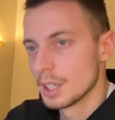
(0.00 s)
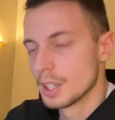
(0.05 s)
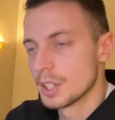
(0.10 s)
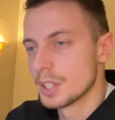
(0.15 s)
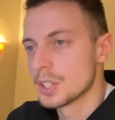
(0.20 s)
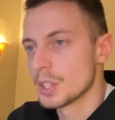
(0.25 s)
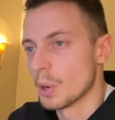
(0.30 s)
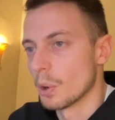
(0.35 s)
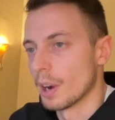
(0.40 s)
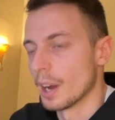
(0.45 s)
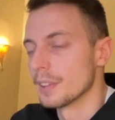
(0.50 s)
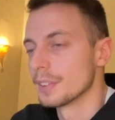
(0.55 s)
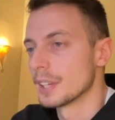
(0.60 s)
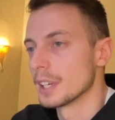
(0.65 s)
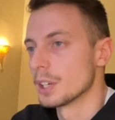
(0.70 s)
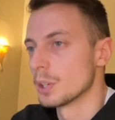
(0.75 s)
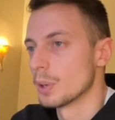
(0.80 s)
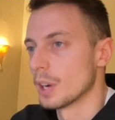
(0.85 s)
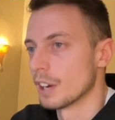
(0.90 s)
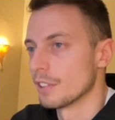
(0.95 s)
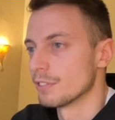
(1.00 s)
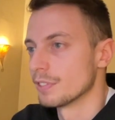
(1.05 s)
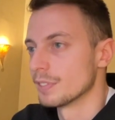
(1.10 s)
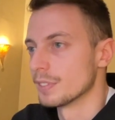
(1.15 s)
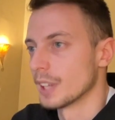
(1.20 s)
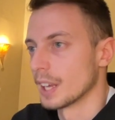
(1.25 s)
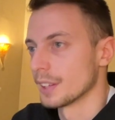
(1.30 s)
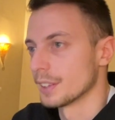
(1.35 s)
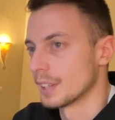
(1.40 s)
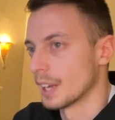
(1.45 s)
So until you have
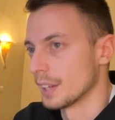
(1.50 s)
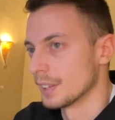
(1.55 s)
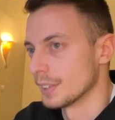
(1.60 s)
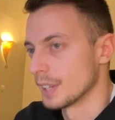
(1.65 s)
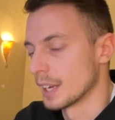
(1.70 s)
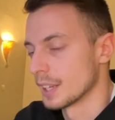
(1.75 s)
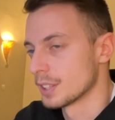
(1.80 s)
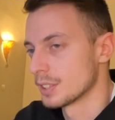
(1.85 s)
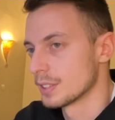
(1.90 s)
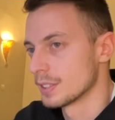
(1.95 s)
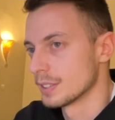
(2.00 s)
not done that,